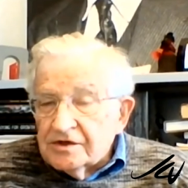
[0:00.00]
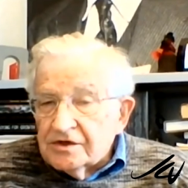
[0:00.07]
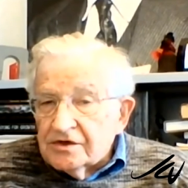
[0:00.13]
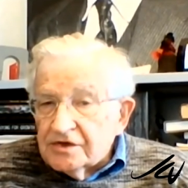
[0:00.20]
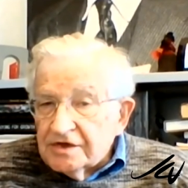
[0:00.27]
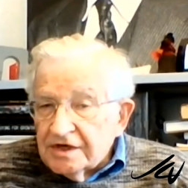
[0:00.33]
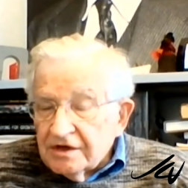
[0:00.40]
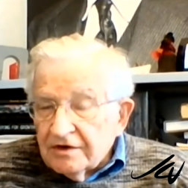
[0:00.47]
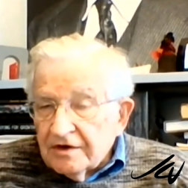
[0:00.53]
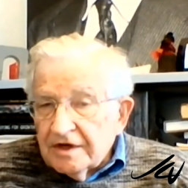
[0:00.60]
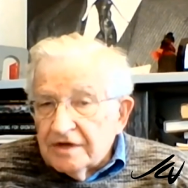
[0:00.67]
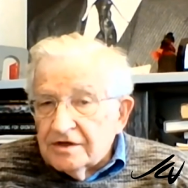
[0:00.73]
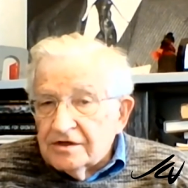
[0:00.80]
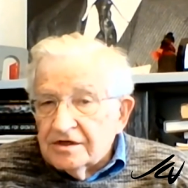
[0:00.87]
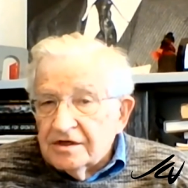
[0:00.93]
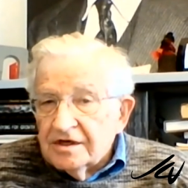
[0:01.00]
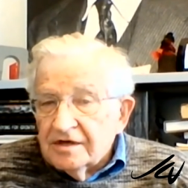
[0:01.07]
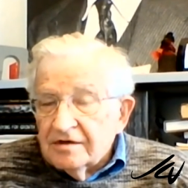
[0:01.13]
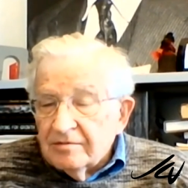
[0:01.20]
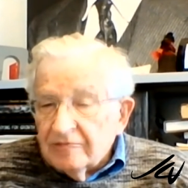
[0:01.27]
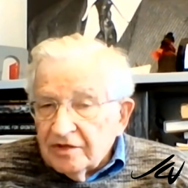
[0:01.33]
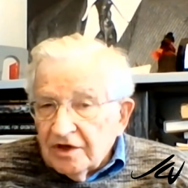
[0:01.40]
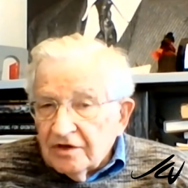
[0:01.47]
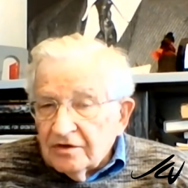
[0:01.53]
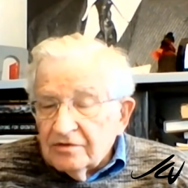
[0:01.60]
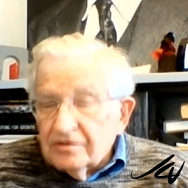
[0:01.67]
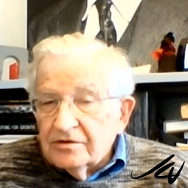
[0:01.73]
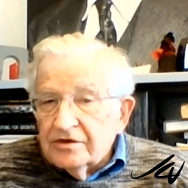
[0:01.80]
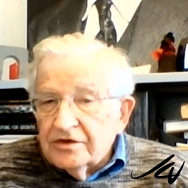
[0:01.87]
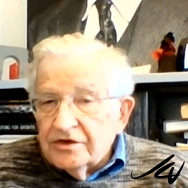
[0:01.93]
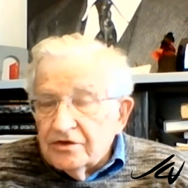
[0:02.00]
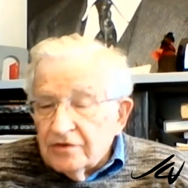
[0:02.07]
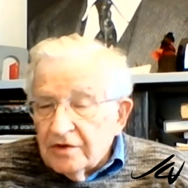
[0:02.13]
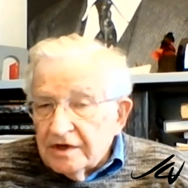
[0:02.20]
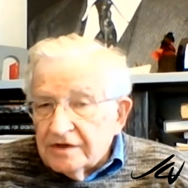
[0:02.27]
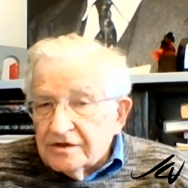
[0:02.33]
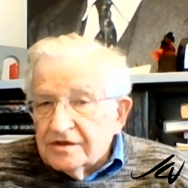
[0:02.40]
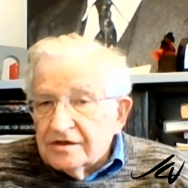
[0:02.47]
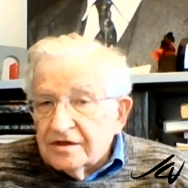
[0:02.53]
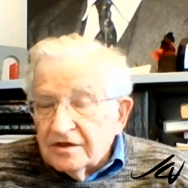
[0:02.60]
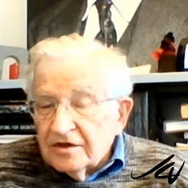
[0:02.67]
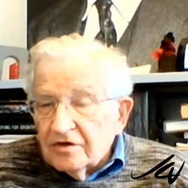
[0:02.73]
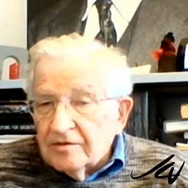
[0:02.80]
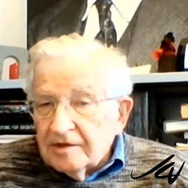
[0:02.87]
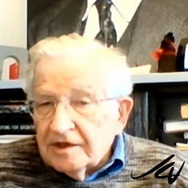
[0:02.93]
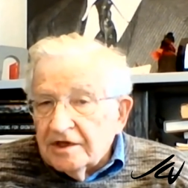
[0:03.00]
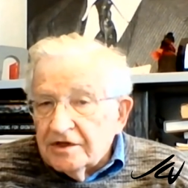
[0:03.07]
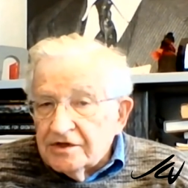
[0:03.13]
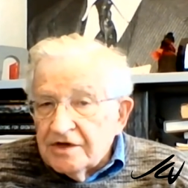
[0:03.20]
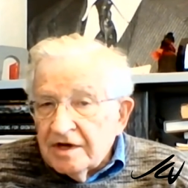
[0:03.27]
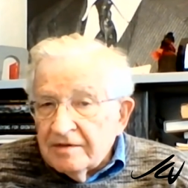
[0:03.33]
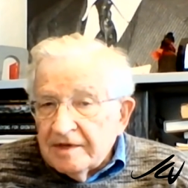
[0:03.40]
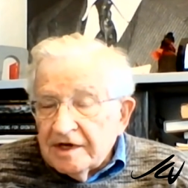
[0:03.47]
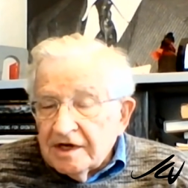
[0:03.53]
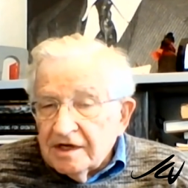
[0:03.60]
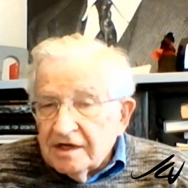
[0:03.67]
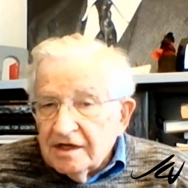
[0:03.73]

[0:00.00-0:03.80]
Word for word: a serious blow to U.S. global hegemony,